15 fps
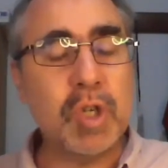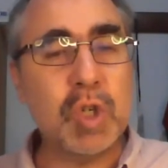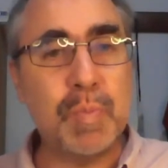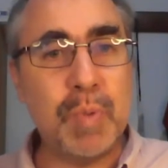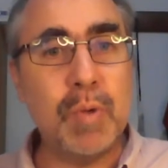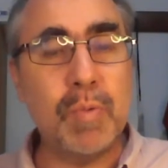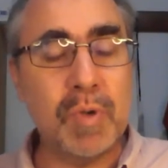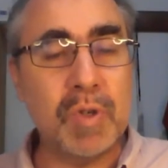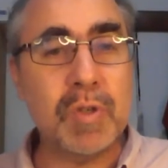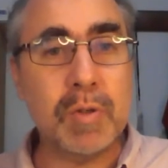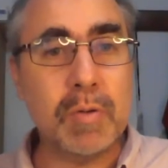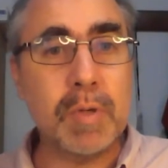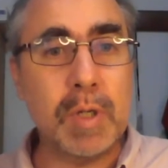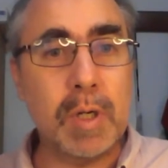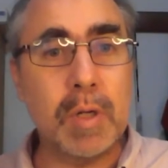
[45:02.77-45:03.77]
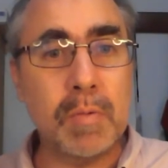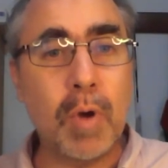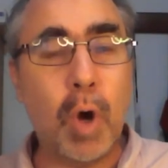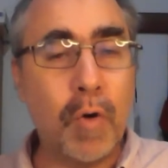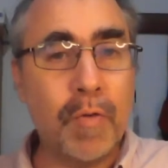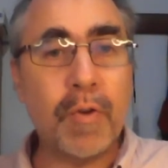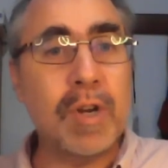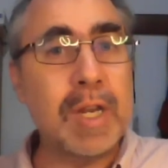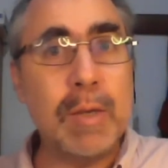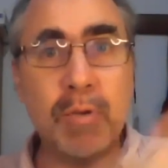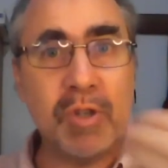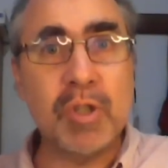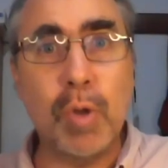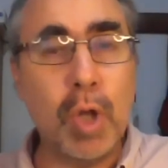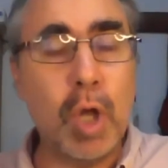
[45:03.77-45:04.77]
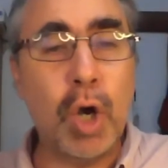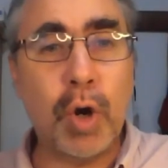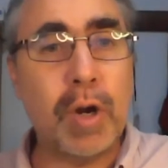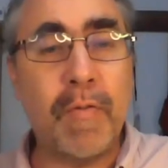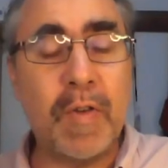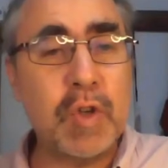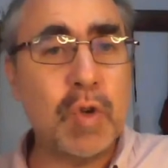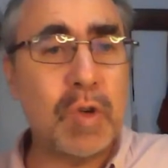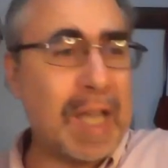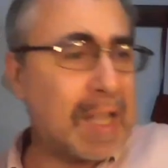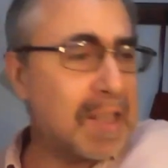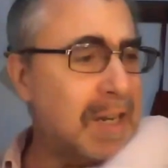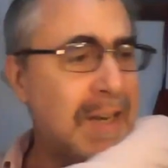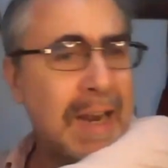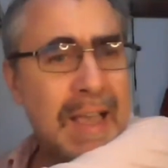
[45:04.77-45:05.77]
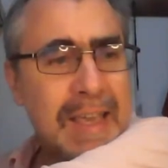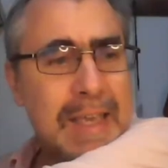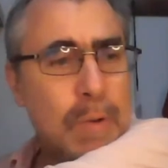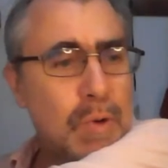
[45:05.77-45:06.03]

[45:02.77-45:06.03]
dispute was, over and he was no longer an official candidate, he